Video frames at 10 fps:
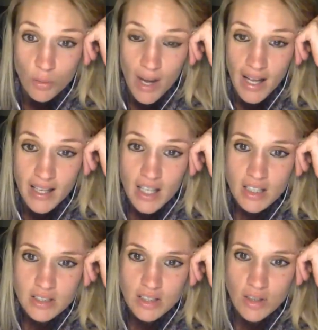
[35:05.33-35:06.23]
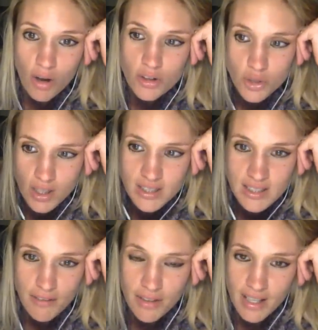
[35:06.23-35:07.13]
way, to not trust
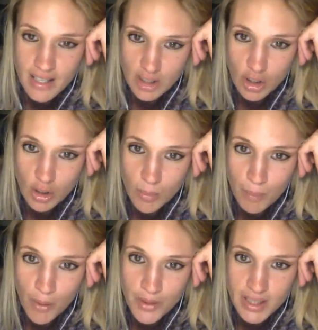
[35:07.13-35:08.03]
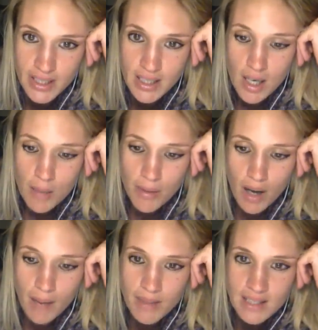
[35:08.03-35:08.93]
everything as a human body. Right. But
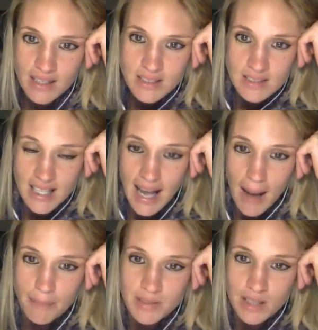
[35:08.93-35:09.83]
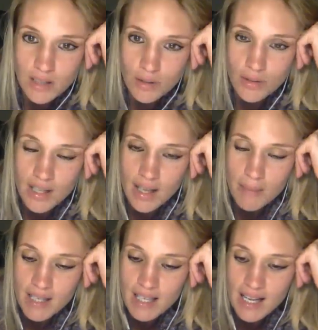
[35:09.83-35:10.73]
I mean this as the absolute, and I
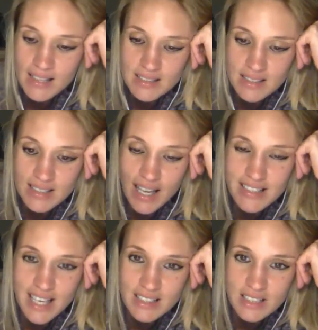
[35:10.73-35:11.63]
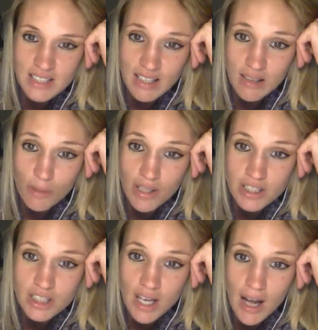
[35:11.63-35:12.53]
mean it as this identity
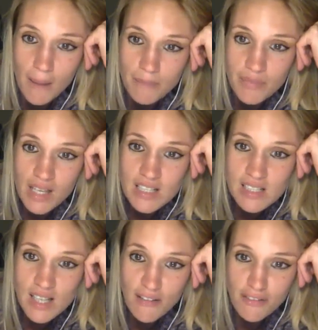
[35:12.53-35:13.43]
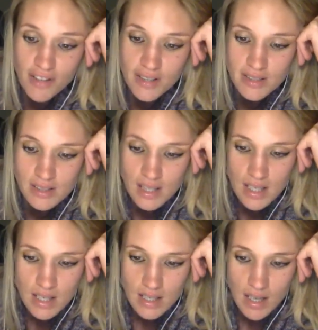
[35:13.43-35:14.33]
which suffers
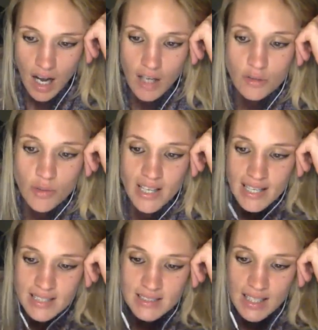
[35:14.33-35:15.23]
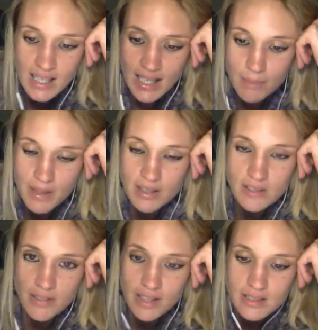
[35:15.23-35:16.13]
unrealistically
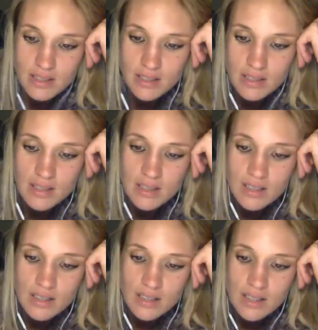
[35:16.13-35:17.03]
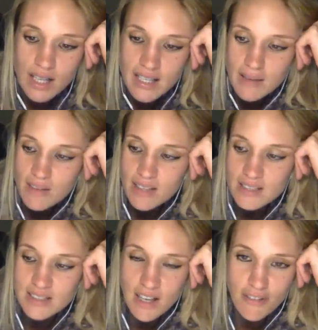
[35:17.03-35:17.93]
because of it.
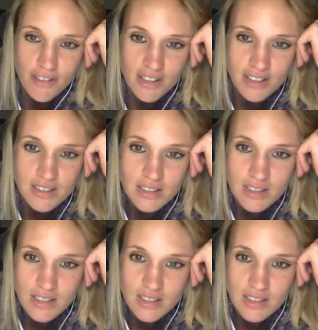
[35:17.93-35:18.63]
It suffers